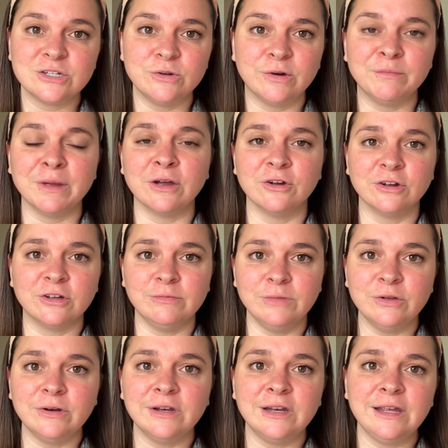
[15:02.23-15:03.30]
a bigger
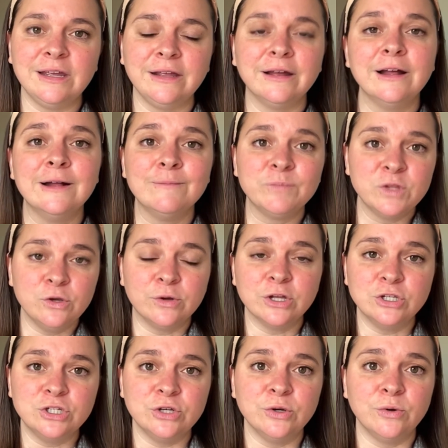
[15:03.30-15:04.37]
community. You could
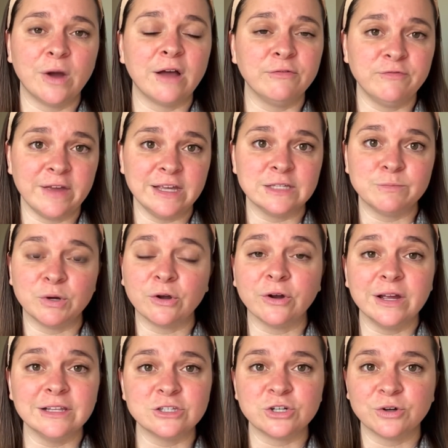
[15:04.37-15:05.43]
do a Facebook or
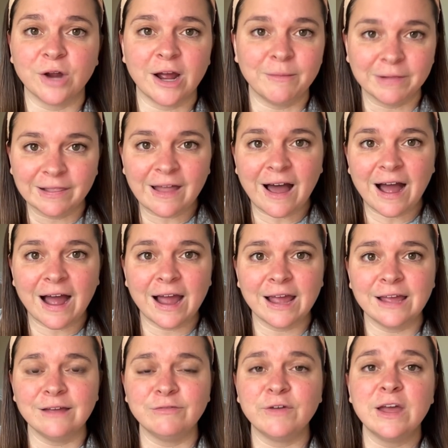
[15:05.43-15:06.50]
Instagram
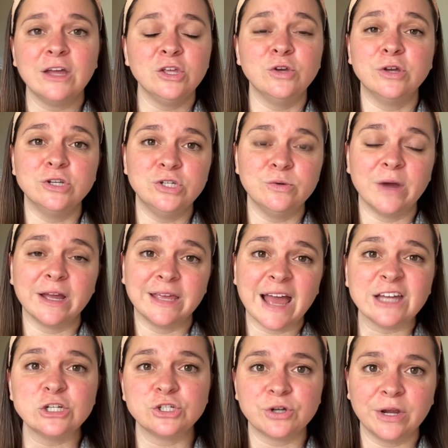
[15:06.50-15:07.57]
live. You could do a guest
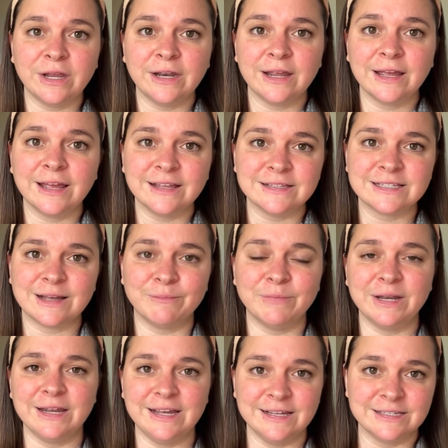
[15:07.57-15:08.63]
training in
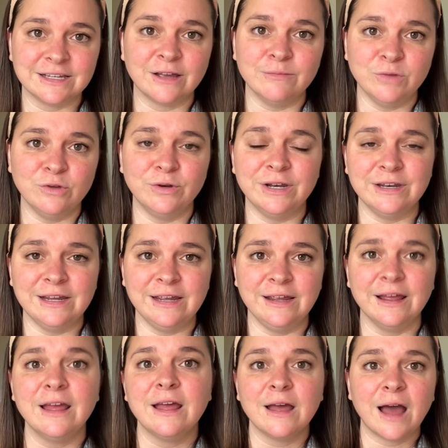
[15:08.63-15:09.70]
somebody's community.
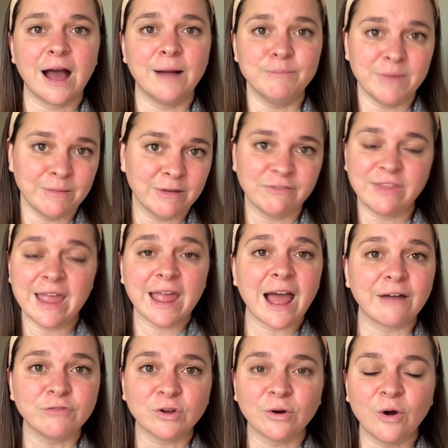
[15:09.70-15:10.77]
Maybe if they have
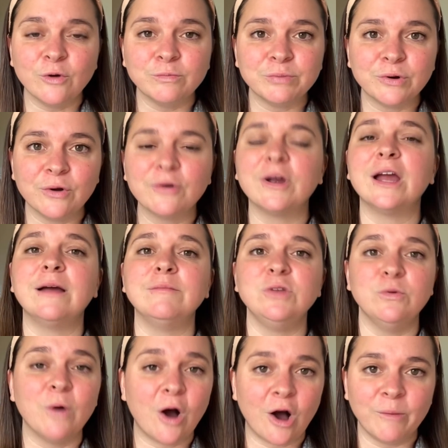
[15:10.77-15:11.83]
their own program, you
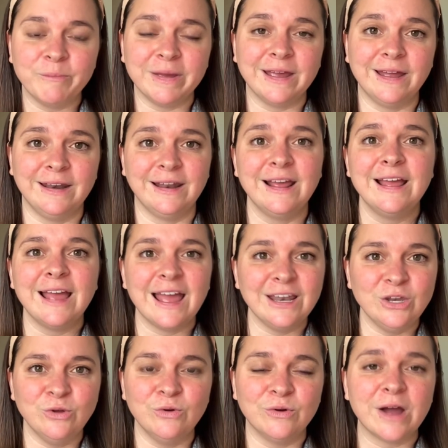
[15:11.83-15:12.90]
hop in and
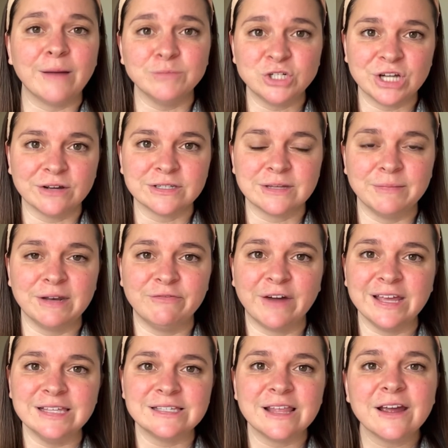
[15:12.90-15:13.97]
you share some advice
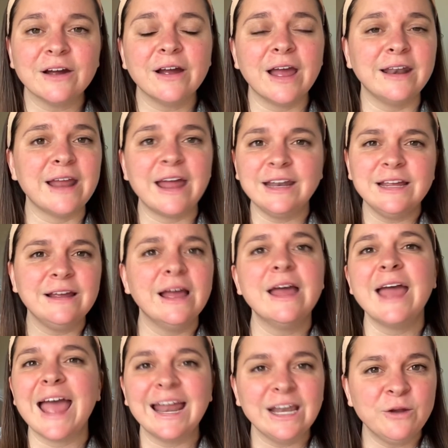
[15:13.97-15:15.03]
there. And
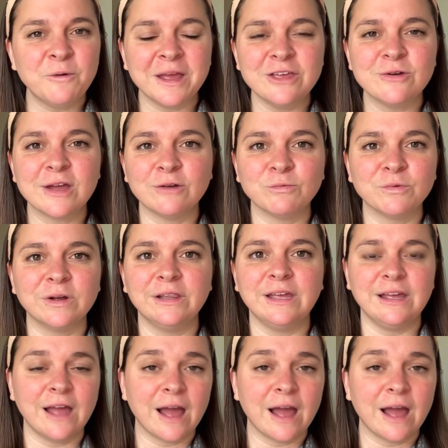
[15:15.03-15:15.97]
any way you can really